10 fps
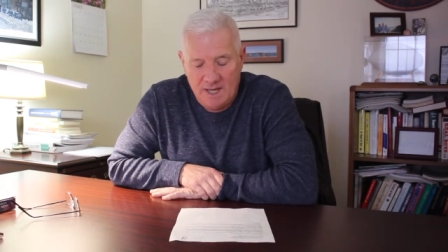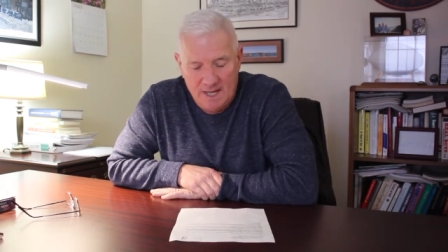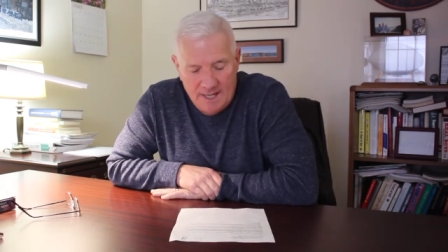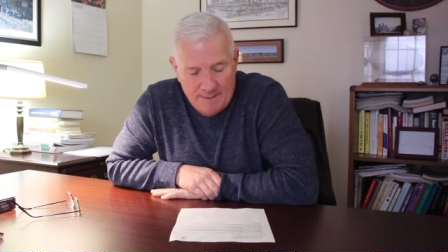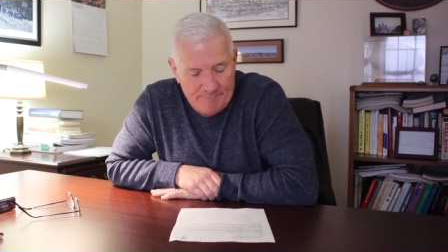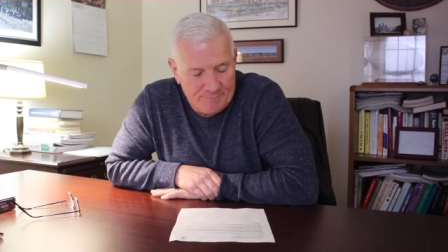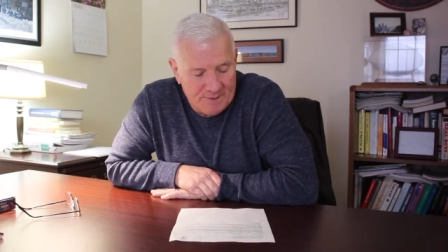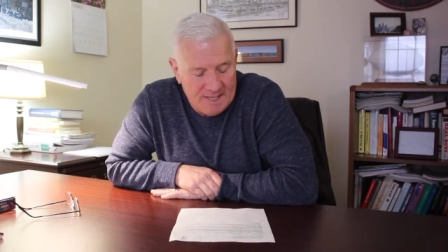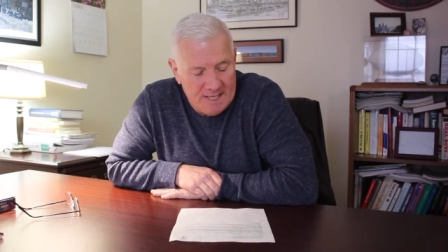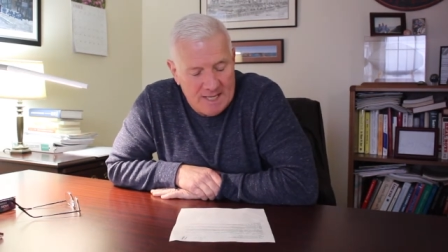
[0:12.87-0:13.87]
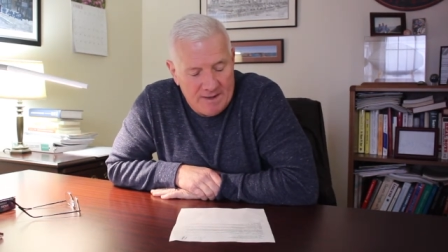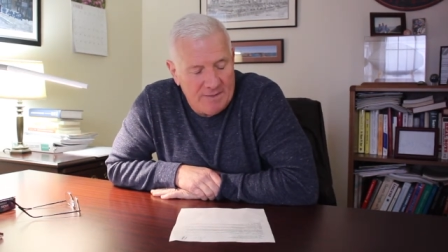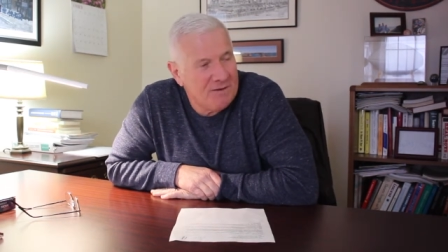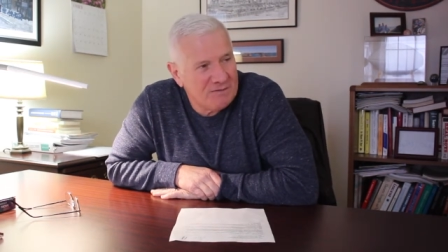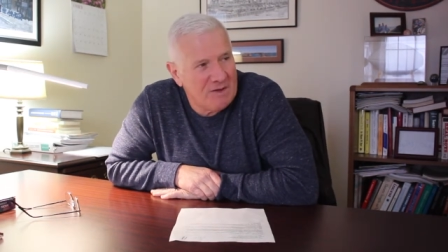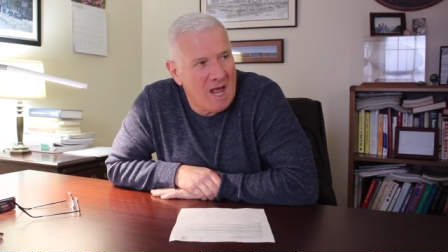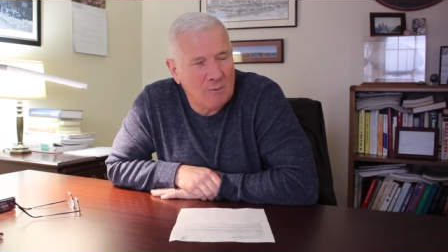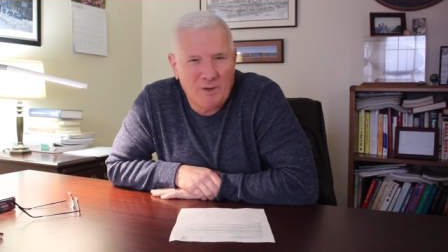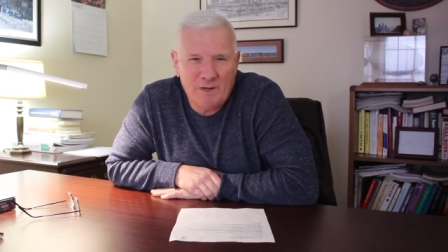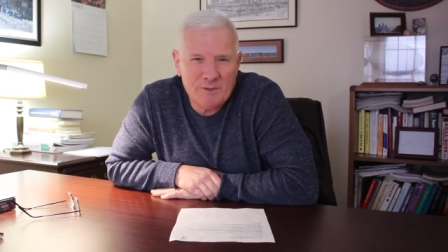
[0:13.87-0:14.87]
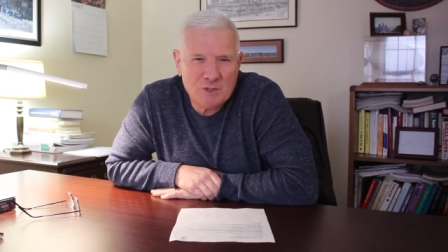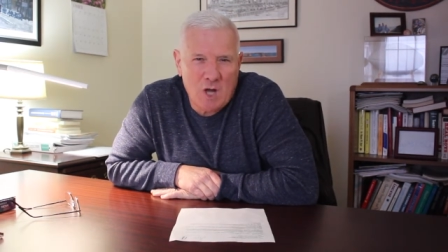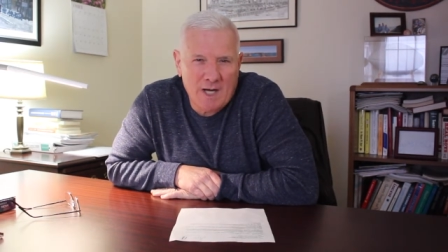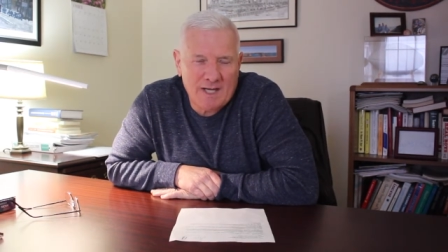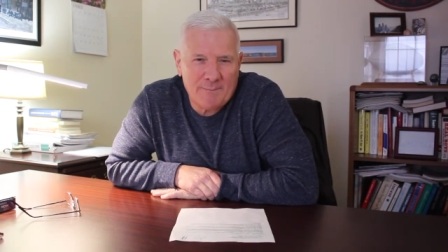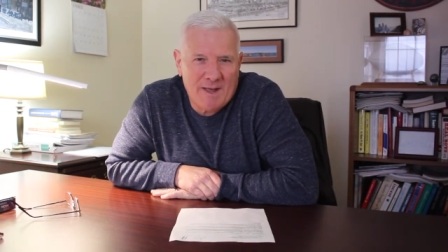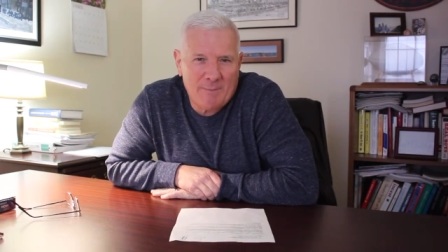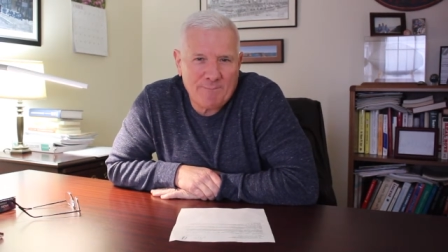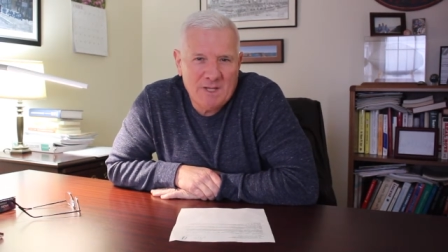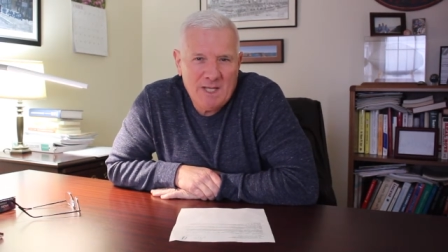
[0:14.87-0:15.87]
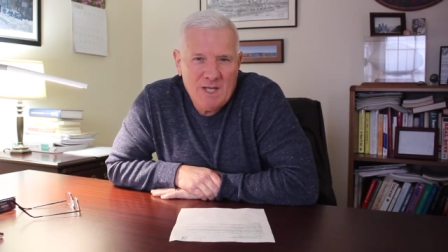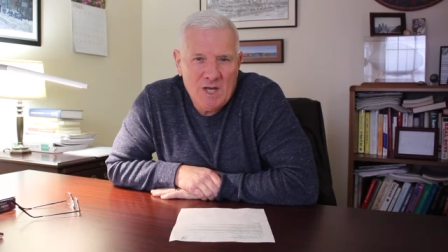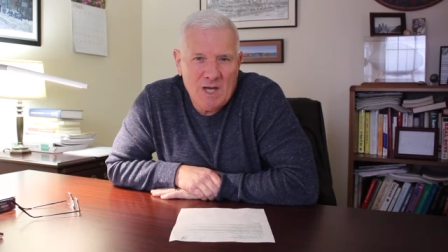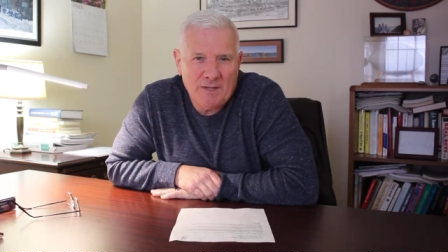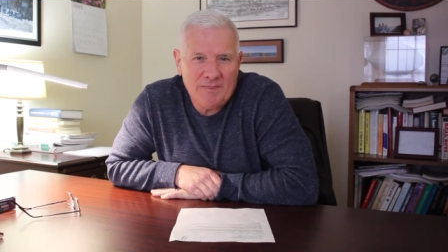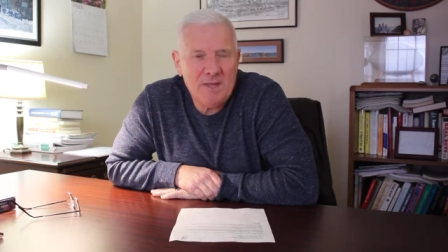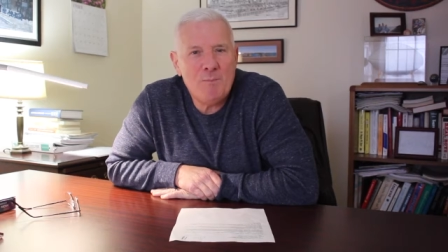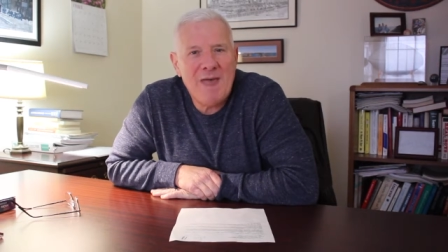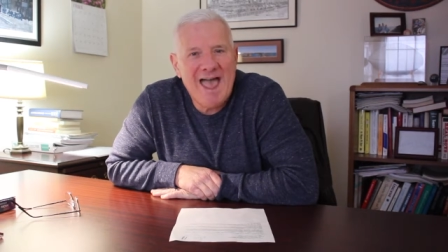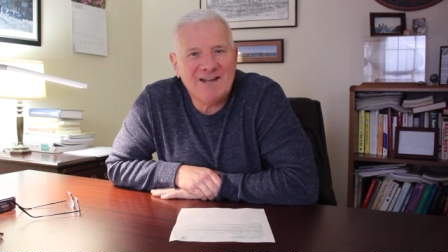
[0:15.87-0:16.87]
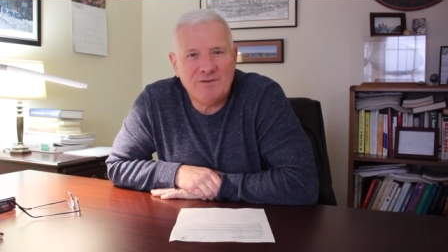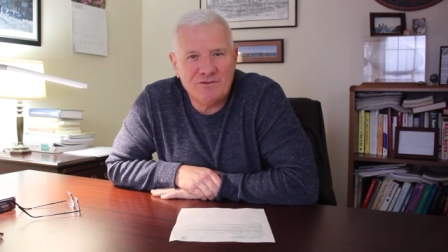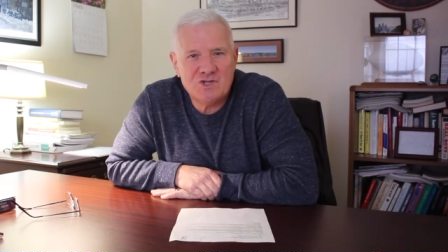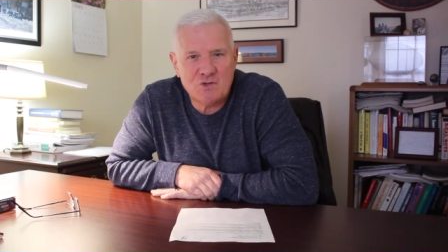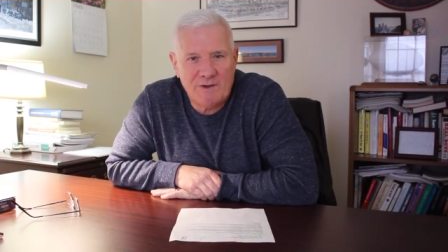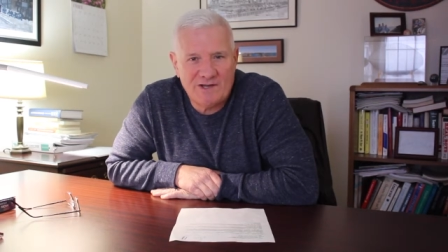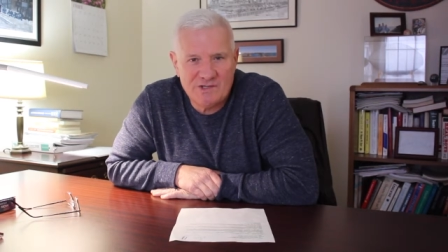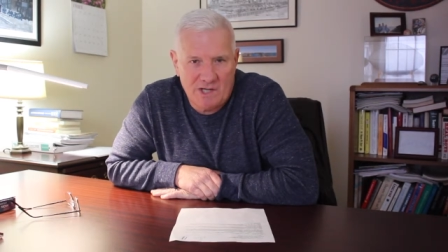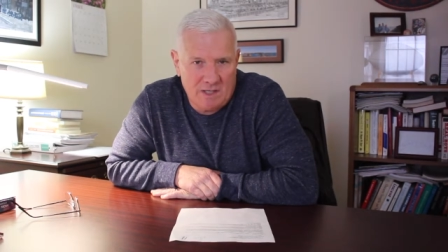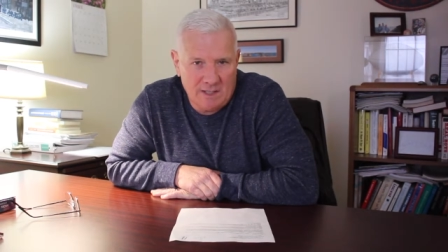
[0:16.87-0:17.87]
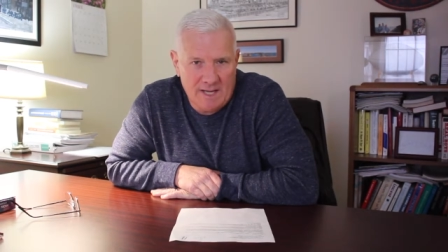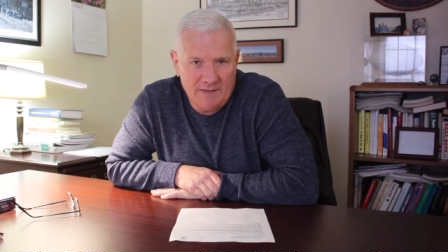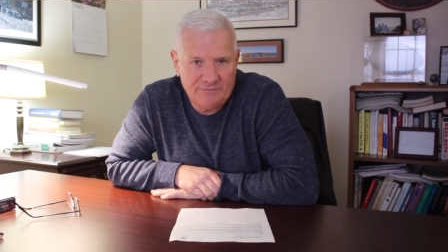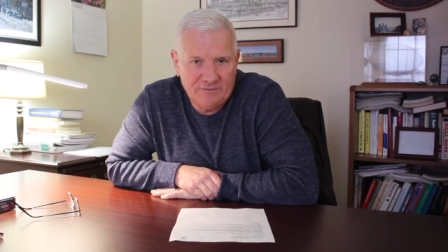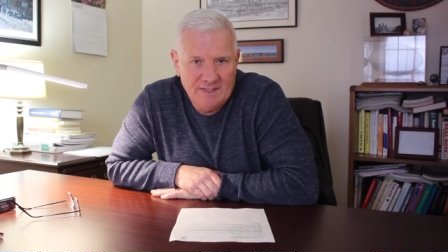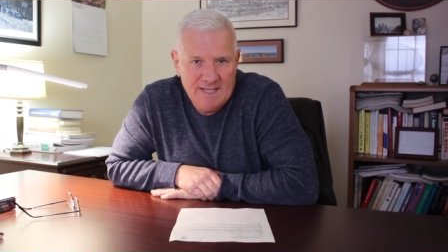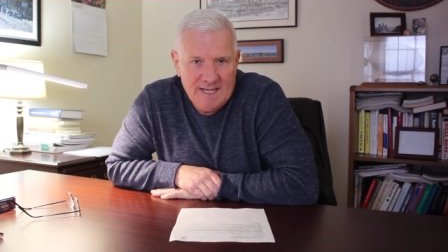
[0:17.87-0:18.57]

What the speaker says: And in this vlog, we're going to be talking about the impact of stress in our lives.